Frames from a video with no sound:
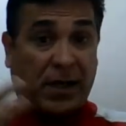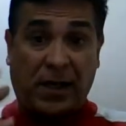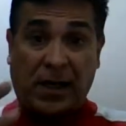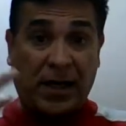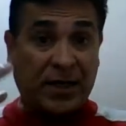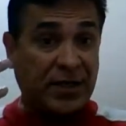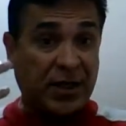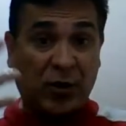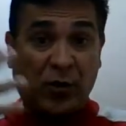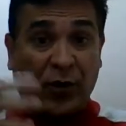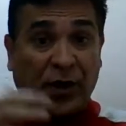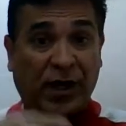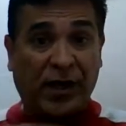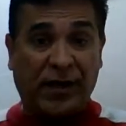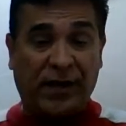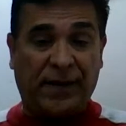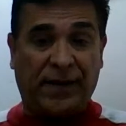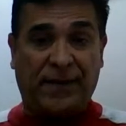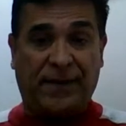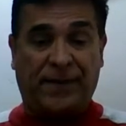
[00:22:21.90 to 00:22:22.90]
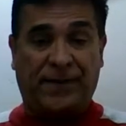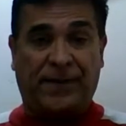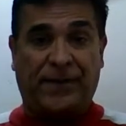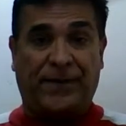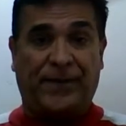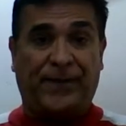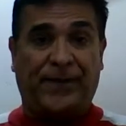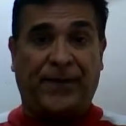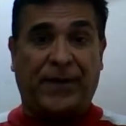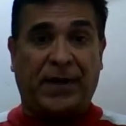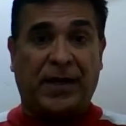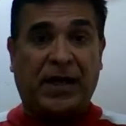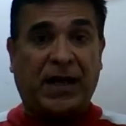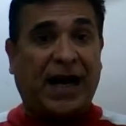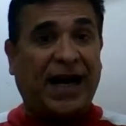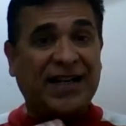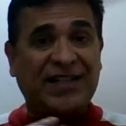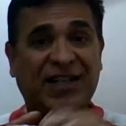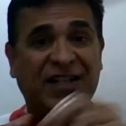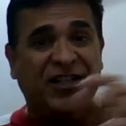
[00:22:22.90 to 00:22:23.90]
I said okay.
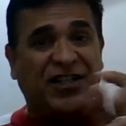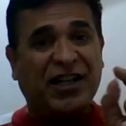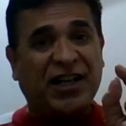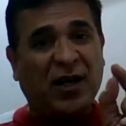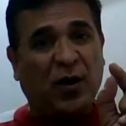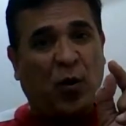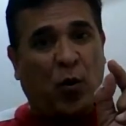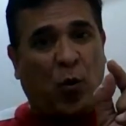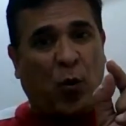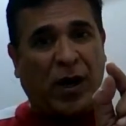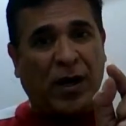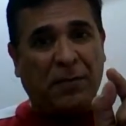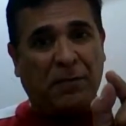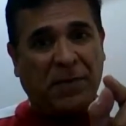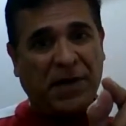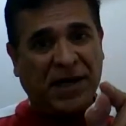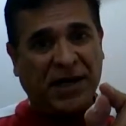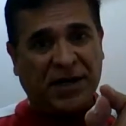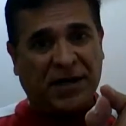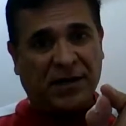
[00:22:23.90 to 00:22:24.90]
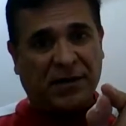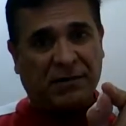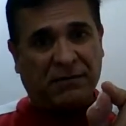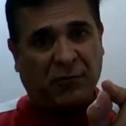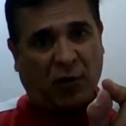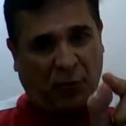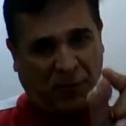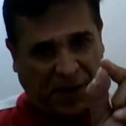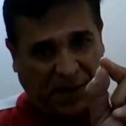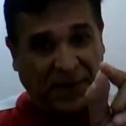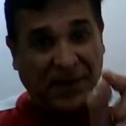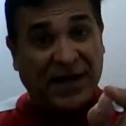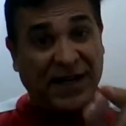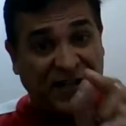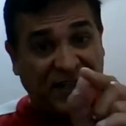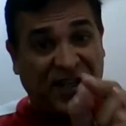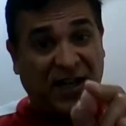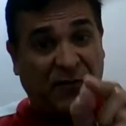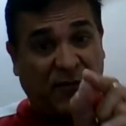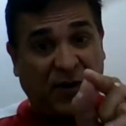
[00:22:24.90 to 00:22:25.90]
I just did a 1 minute or maybe
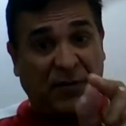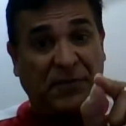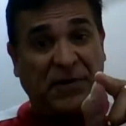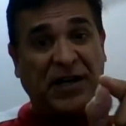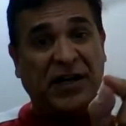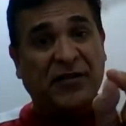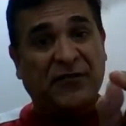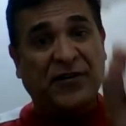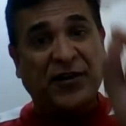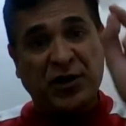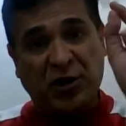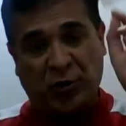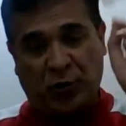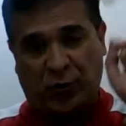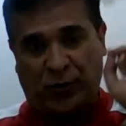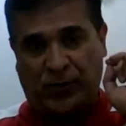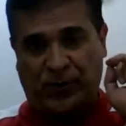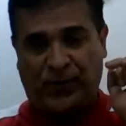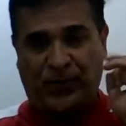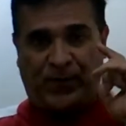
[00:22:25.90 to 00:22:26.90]
less than 1 minute video